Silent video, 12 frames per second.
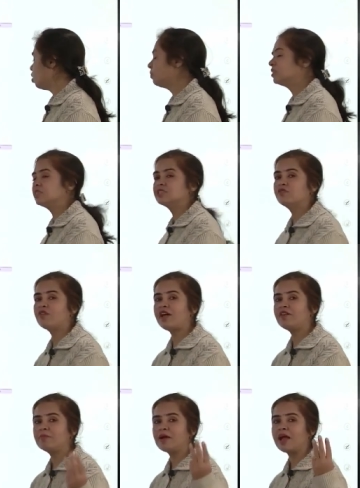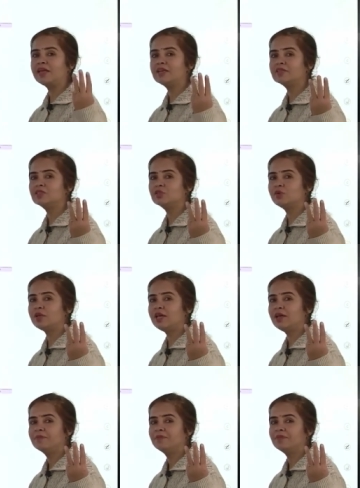is 5 minus 3?
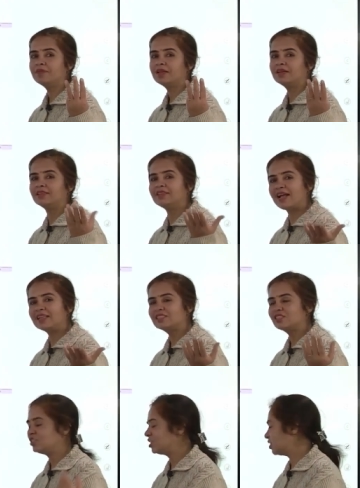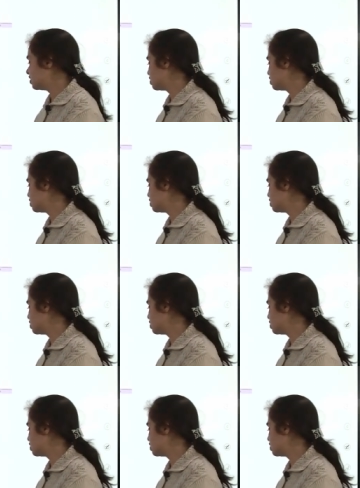That's just